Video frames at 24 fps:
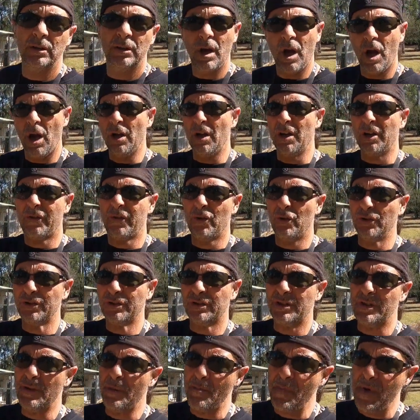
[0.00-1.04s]
only of course
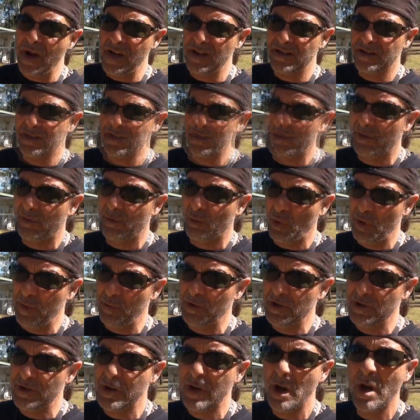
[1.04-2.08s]
the men's, the
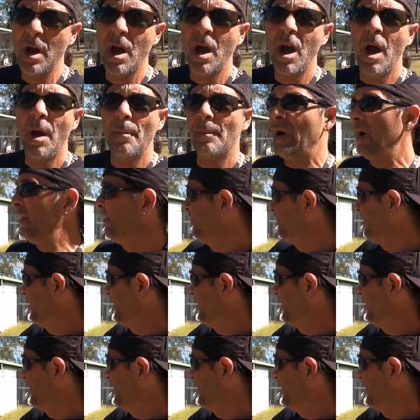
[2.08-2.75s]
women's, but